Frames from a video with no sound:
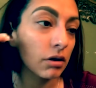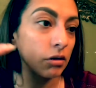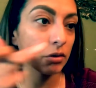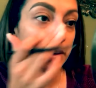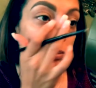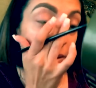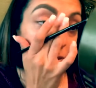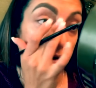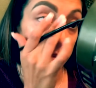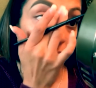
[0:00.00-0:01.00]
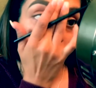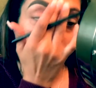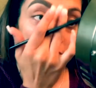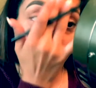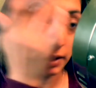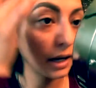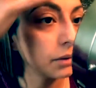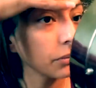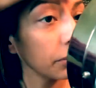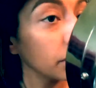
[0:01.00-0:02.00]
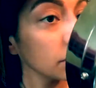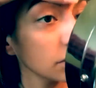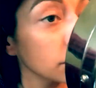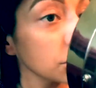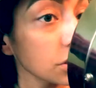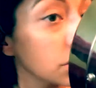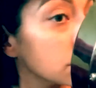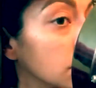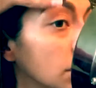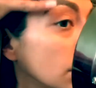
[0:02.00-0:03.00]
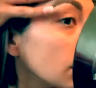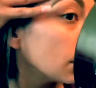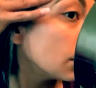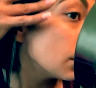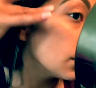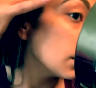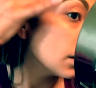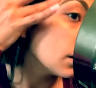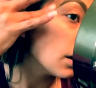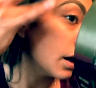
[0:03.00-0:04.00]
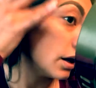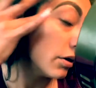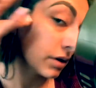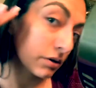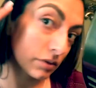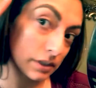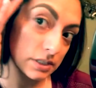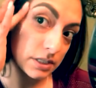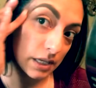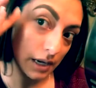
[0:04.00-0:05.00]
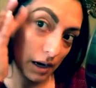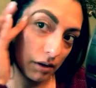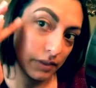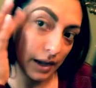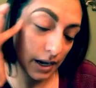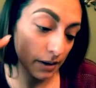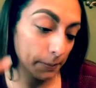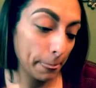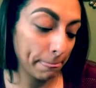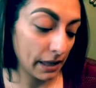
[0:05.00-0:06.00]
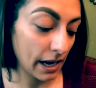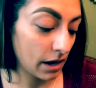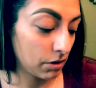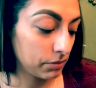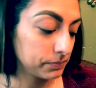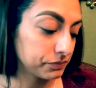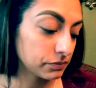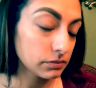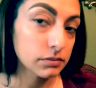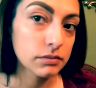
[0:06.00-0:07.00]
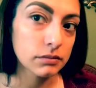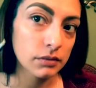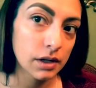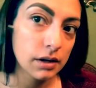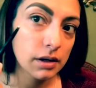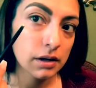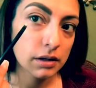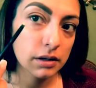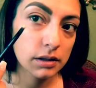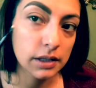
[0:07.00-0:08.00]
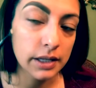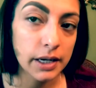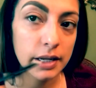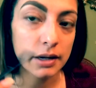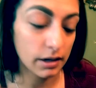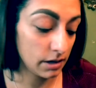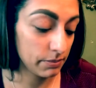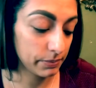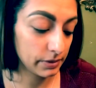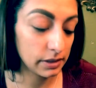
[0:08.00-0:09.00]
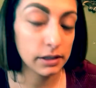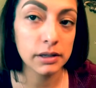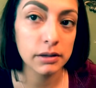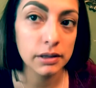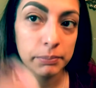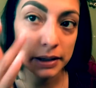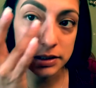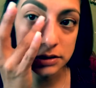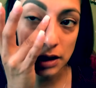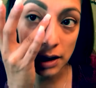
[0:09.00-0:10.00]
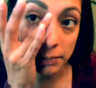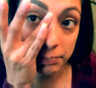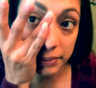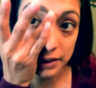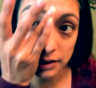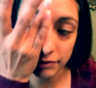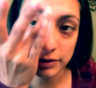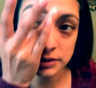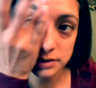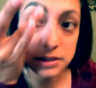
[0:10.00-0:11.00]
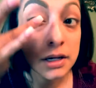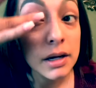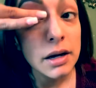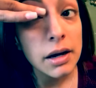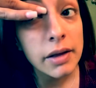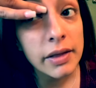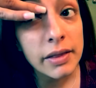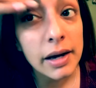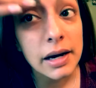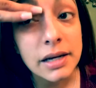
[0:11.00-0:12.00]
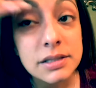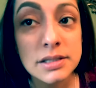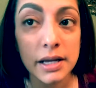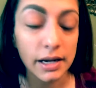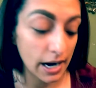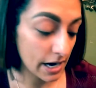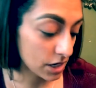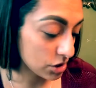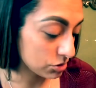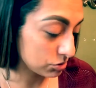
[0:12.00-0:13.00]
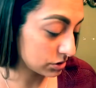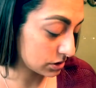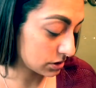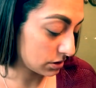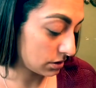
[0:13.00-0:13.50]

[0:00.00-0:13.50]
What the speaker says: or I'll go in with my beauty blender, but today, I mean, it's just, and you can really see how cleaning it up makes a big difference. And then, like I said, I use